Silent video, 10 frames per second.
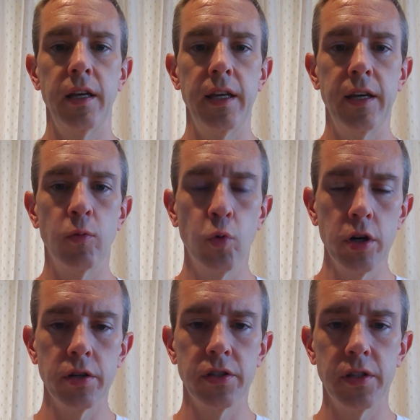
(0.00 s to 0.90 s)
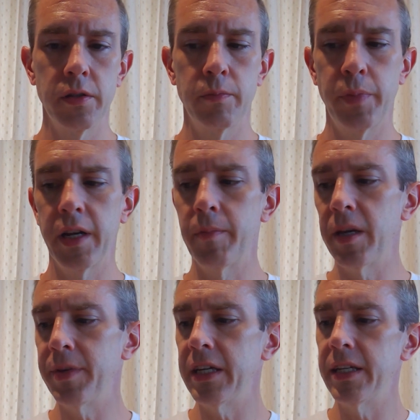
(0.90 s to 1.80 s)
it works, but it
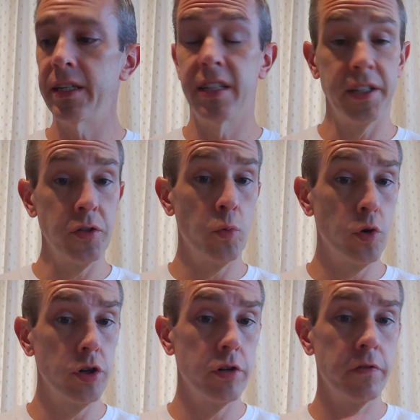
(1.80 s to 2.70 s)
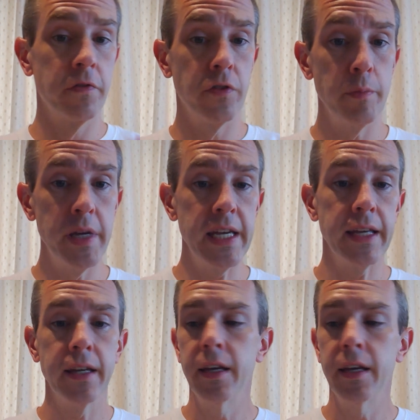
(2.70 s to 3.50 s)
maybe doesn't work for me.